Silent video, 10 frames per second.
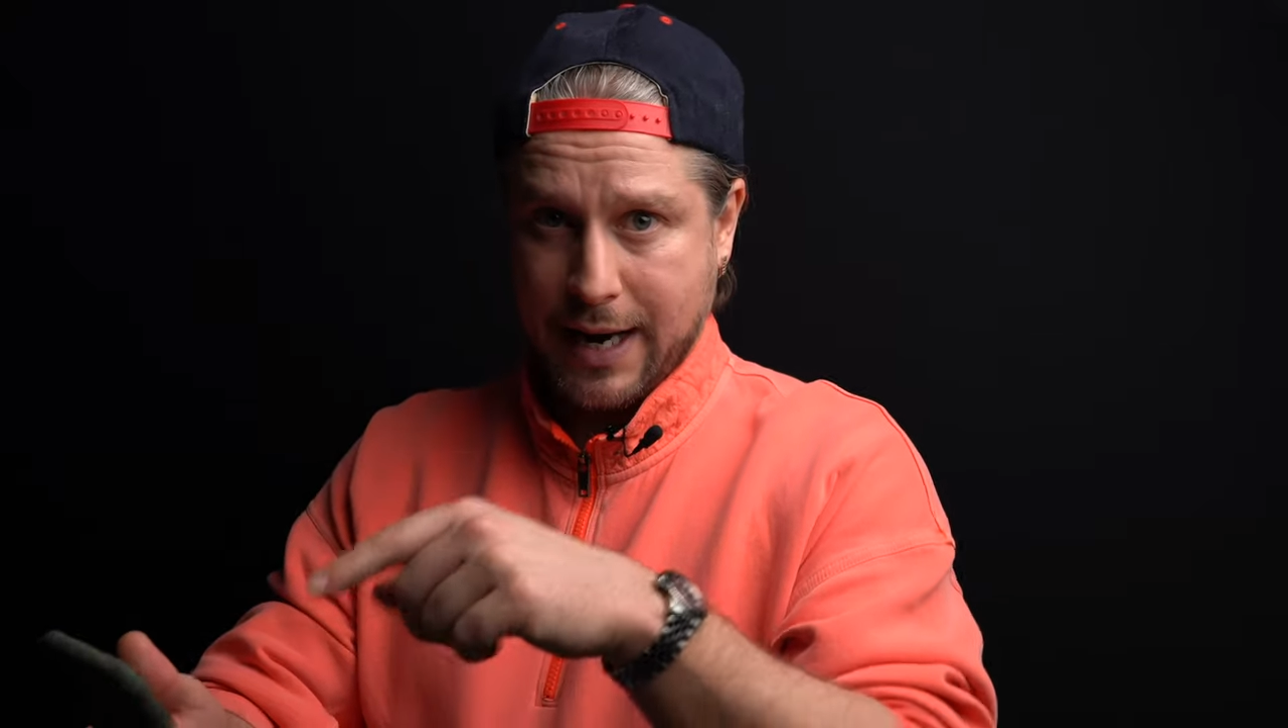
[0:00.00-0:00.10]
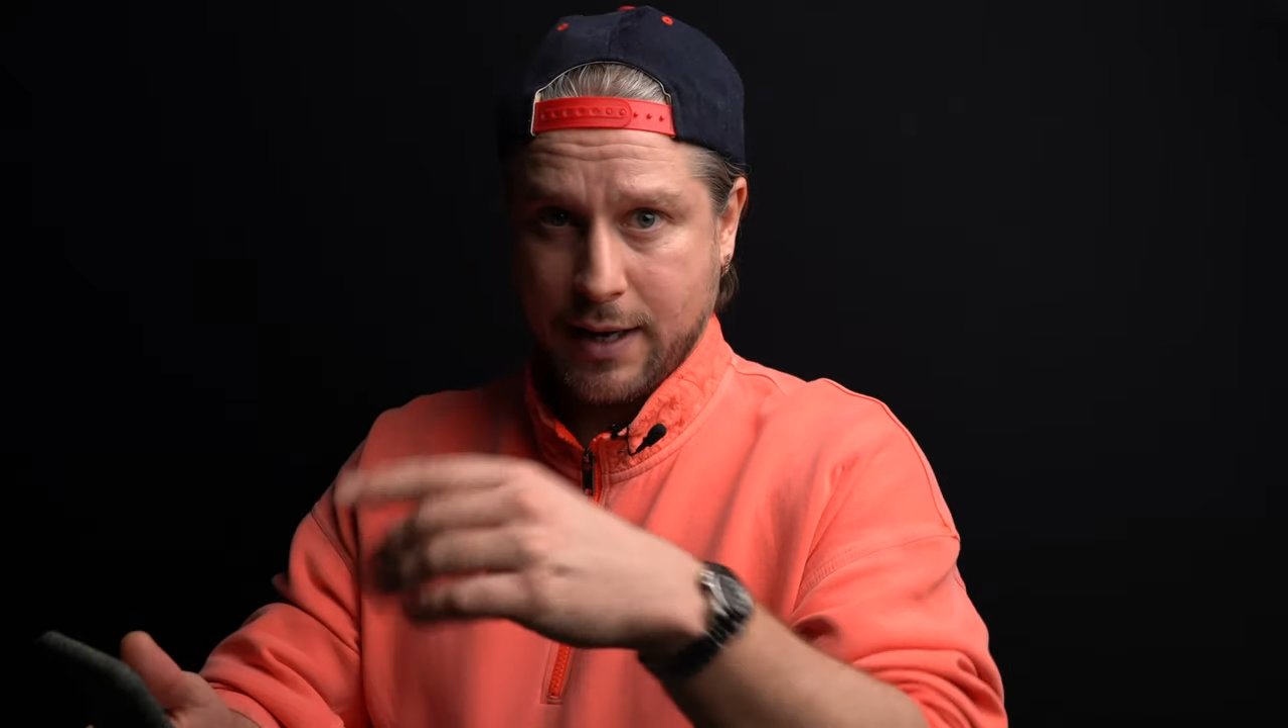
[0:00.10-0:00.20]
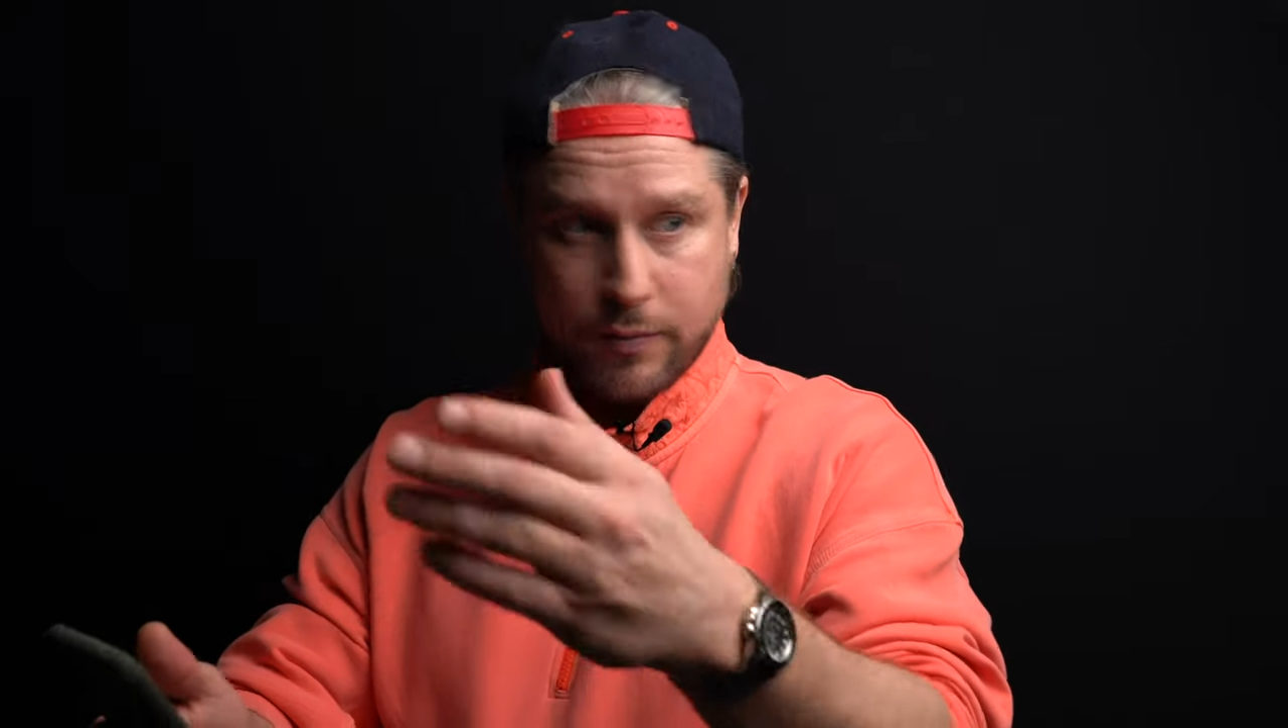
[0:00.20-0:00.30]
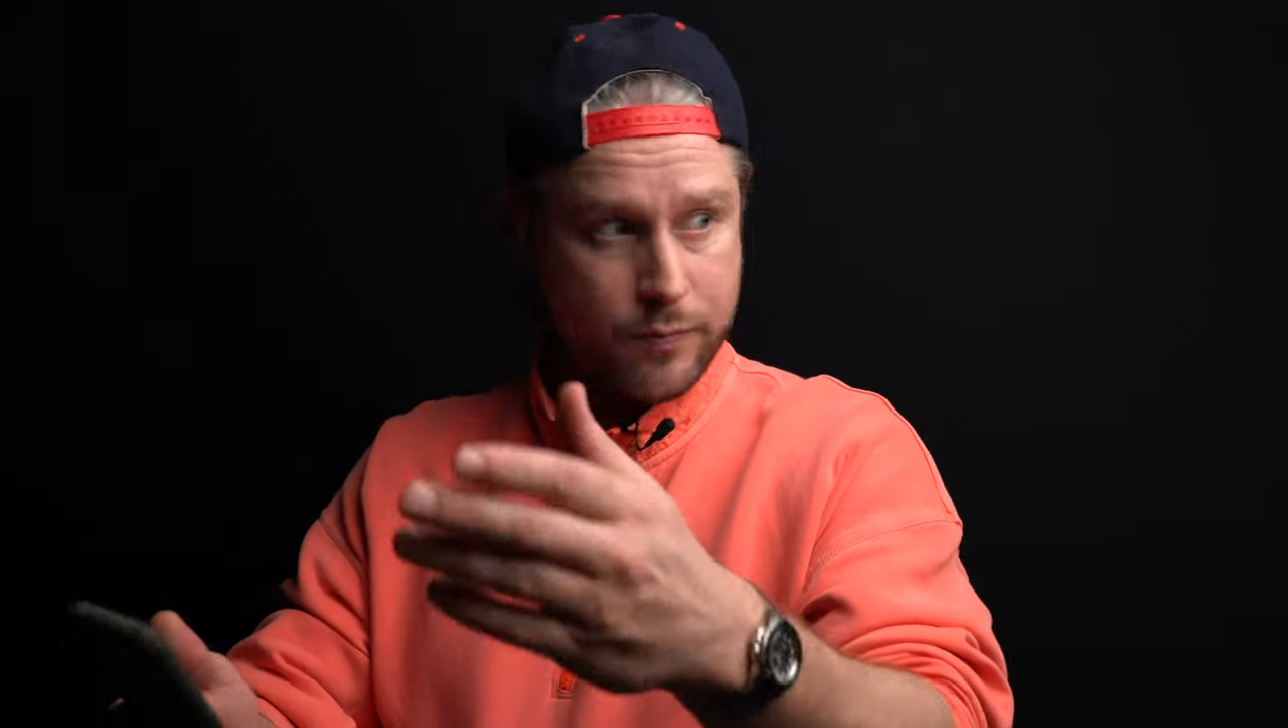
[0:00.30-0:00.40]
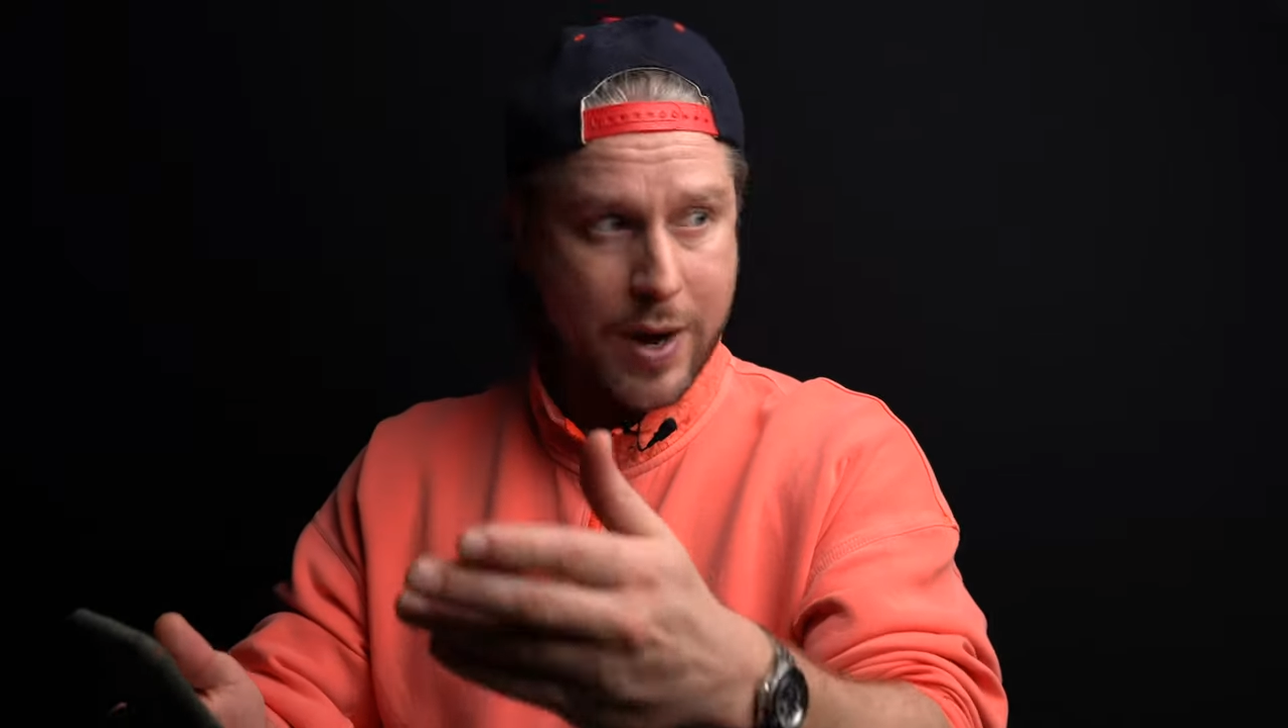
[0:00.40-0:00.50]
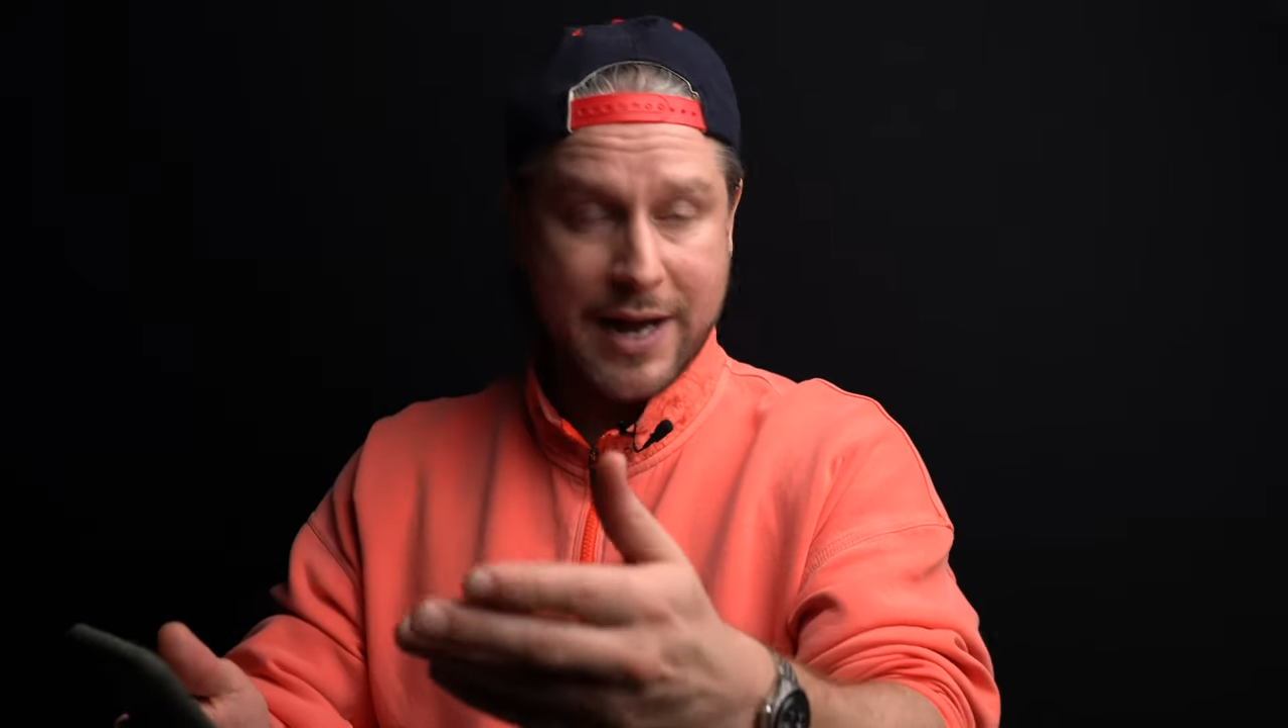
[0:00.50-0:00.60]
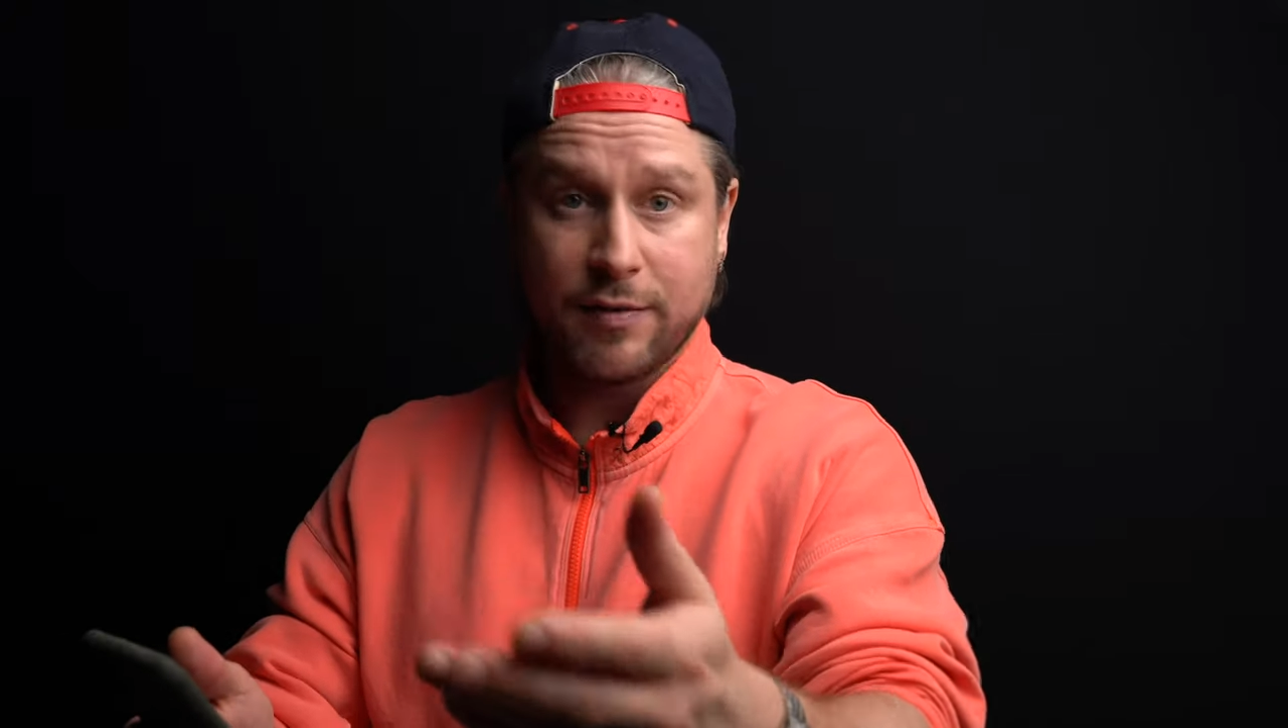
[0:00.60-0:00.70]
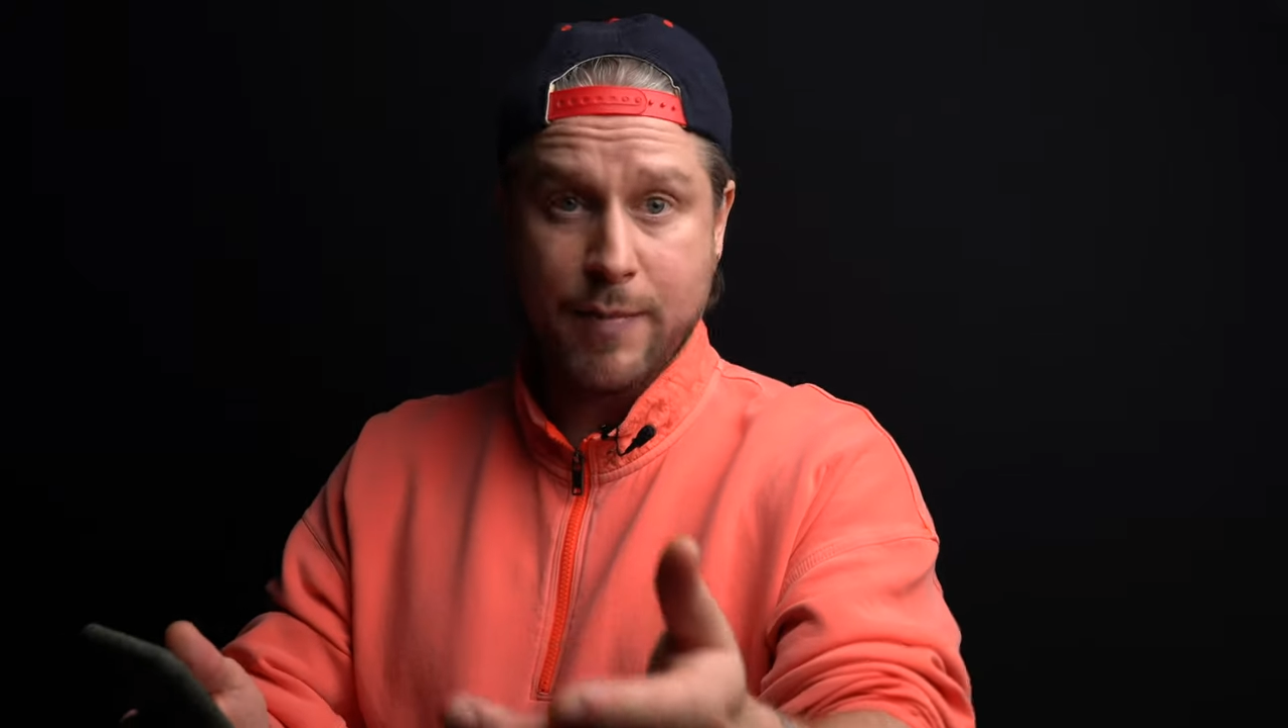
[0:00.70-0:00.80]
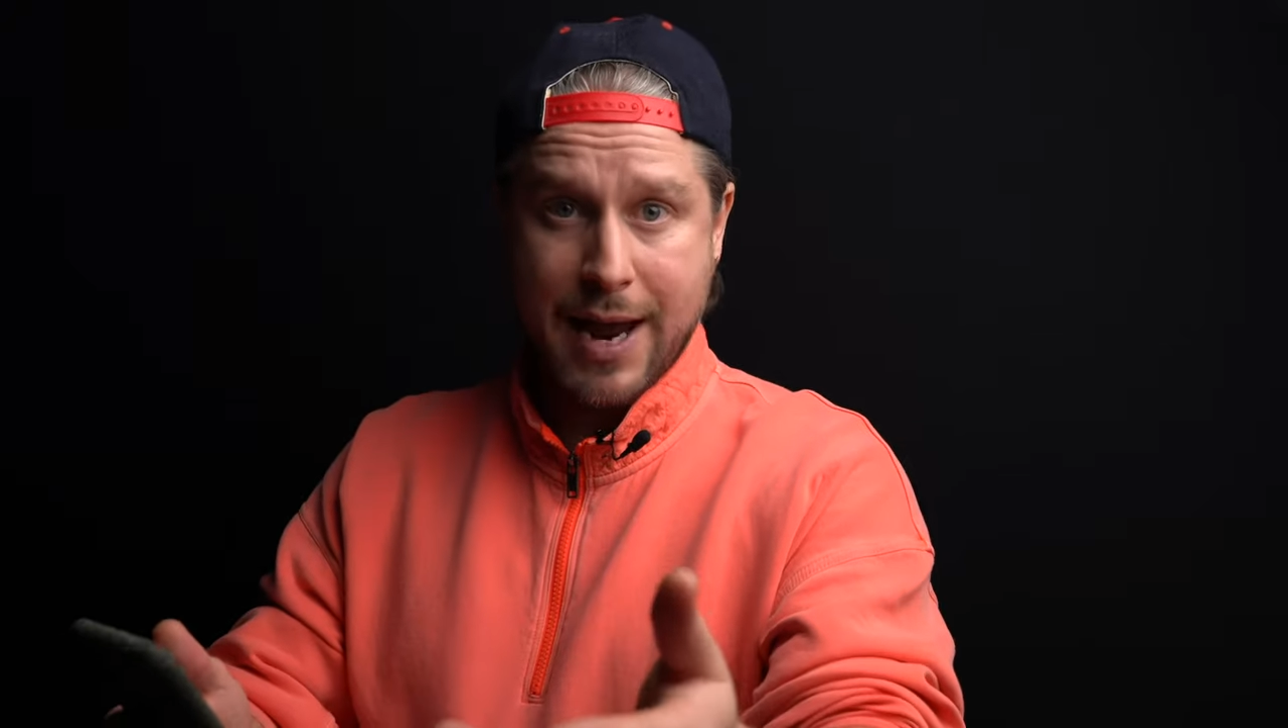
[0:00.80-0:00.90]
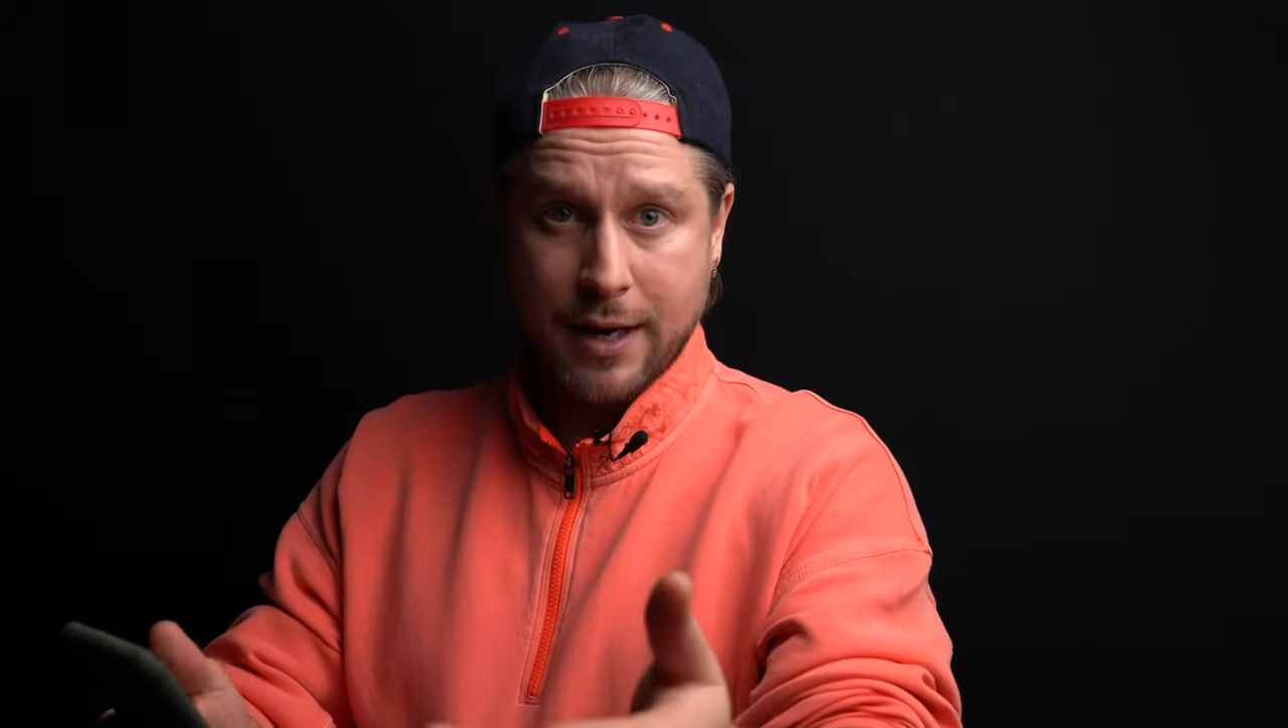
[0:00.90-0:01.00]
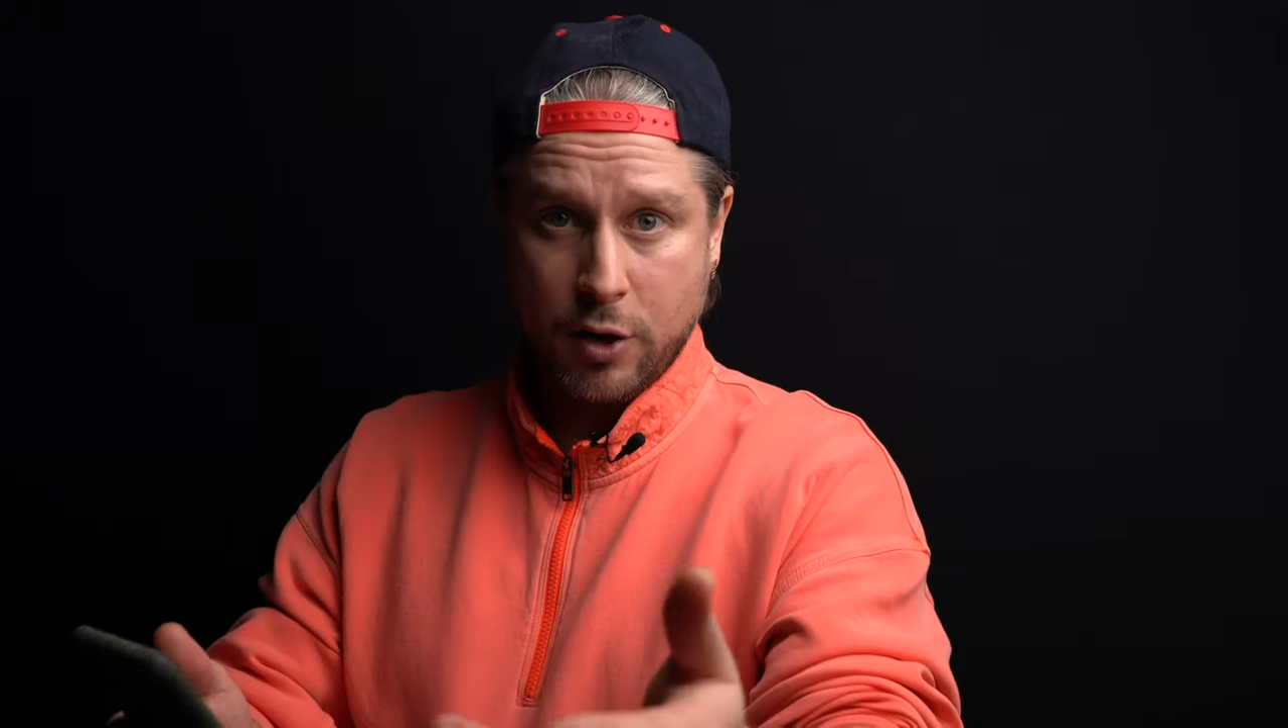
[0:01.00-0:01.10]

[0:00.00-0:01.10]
and when his man